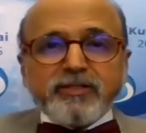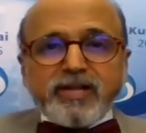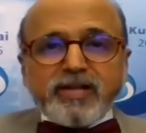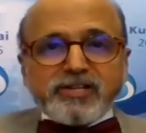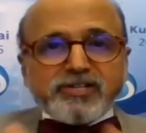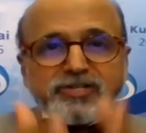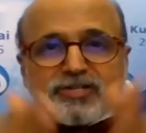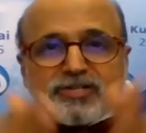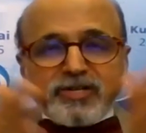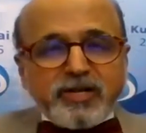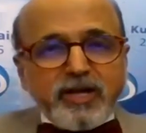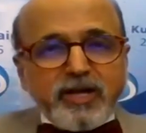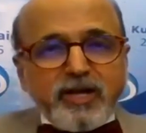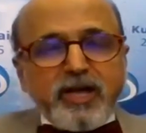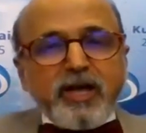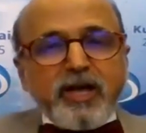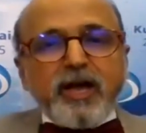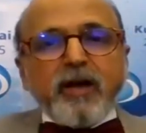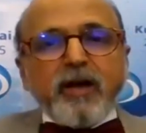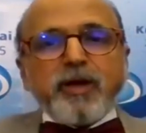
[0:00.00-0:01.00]
That's
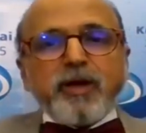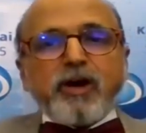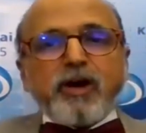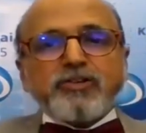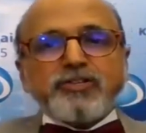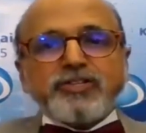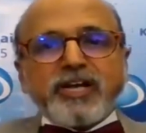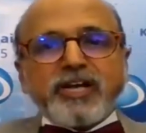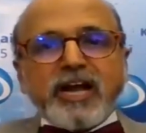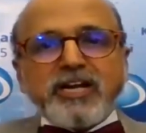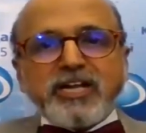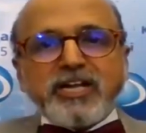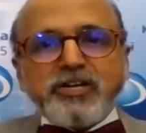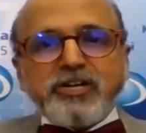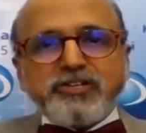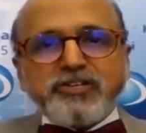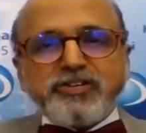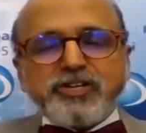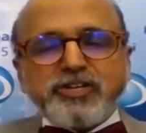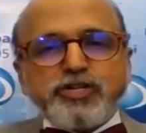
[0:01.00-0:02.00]
because of the
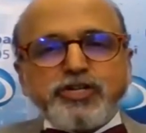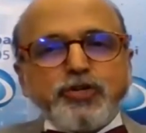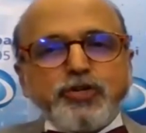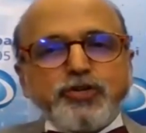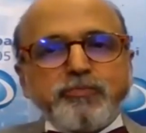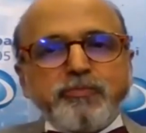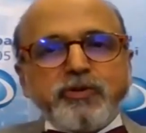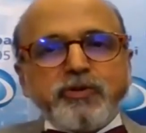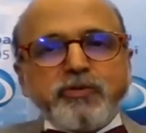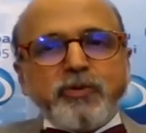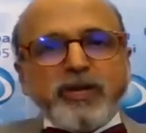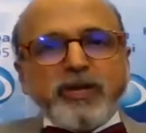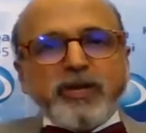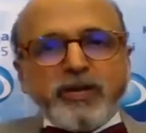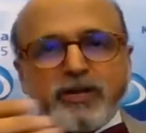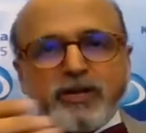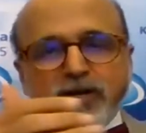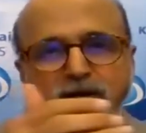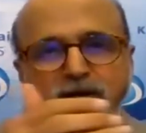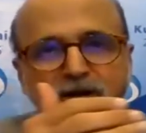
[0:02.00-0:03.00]
contentious issues
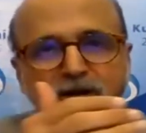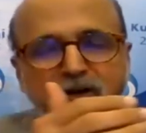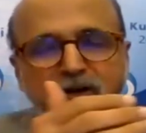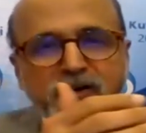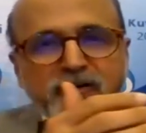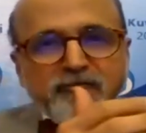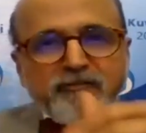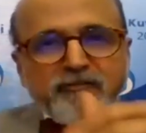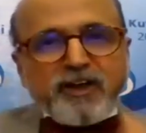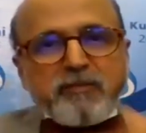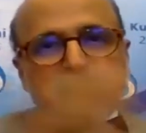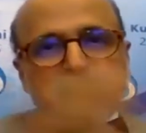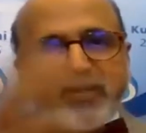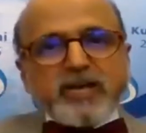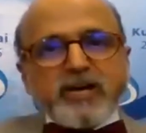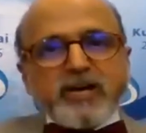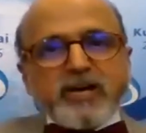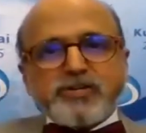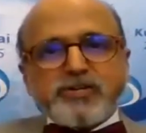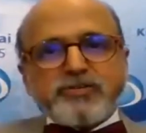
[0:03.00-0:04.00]
between very
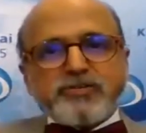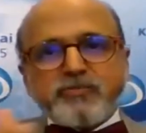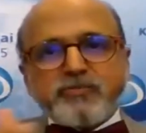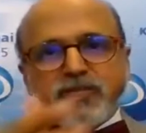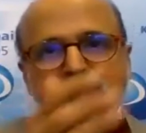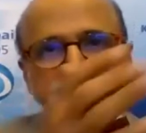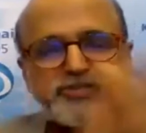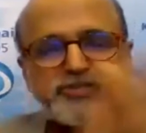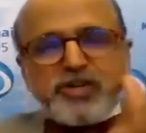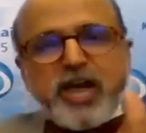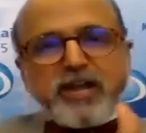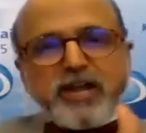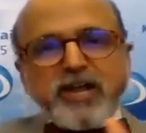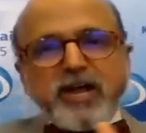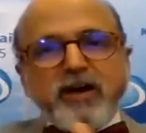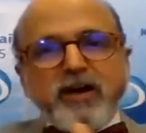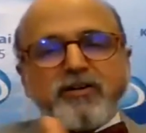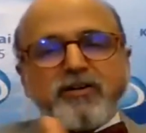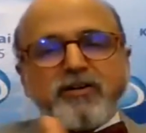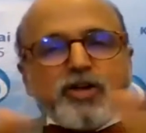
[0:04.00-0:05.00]
many countries, whether it's
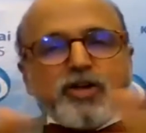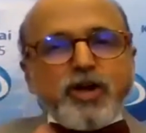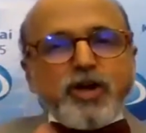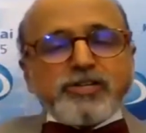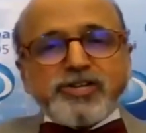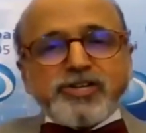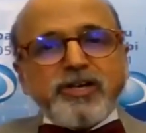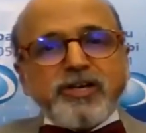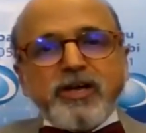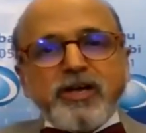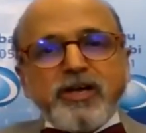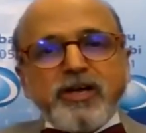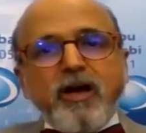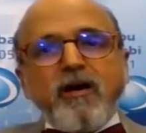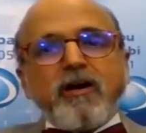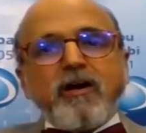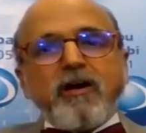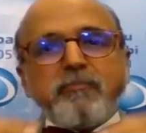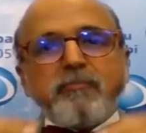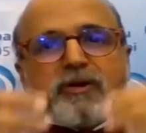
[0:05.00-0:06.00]
China or US,
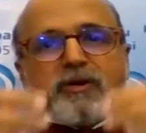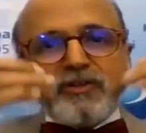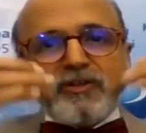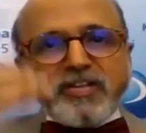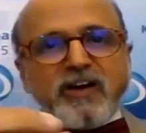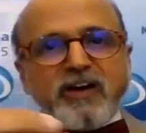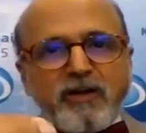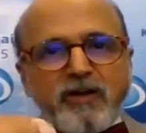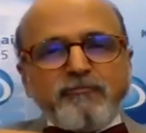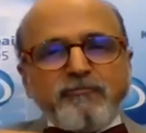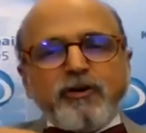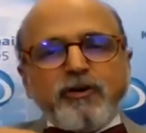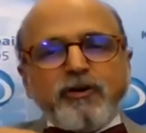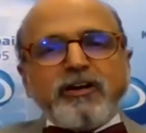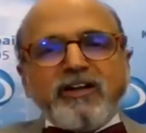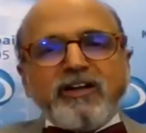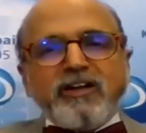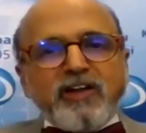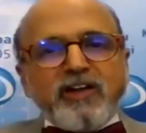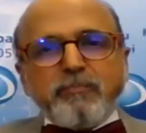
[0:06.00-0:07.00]
or between the developed world
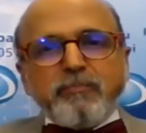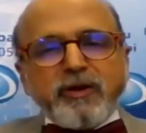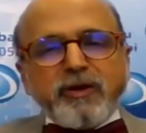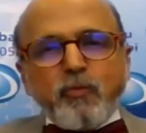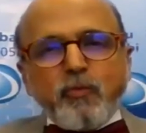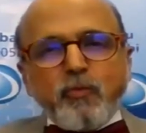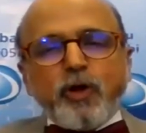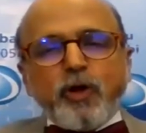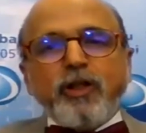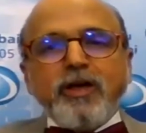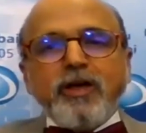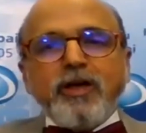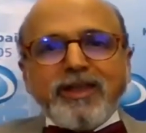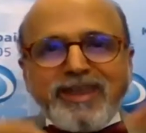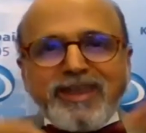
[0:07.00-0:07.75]
and developing world.